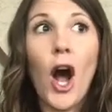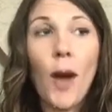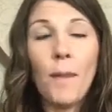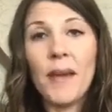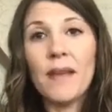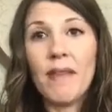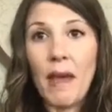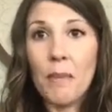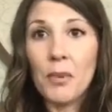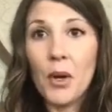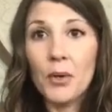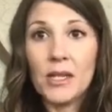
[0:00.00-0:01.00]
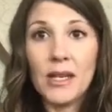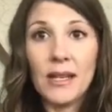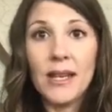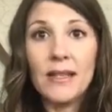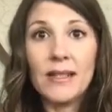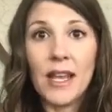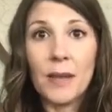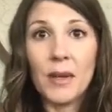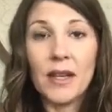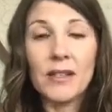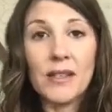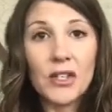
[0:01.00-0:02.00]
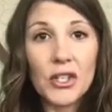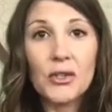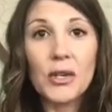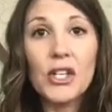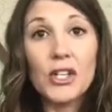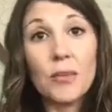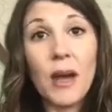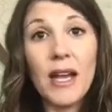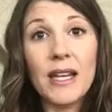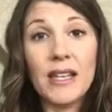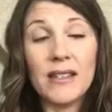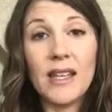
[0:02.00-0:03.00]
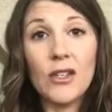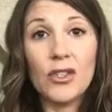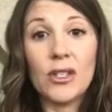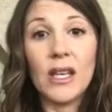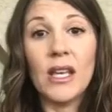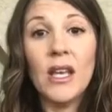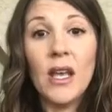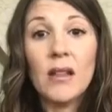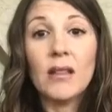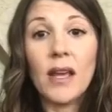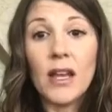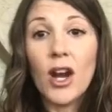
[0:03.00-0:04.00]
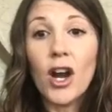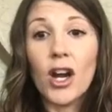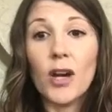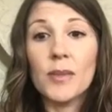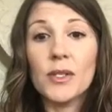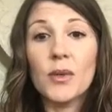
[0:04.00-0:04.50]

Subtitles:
upping that protein intake, because it's going to treat your body essentially like carbs.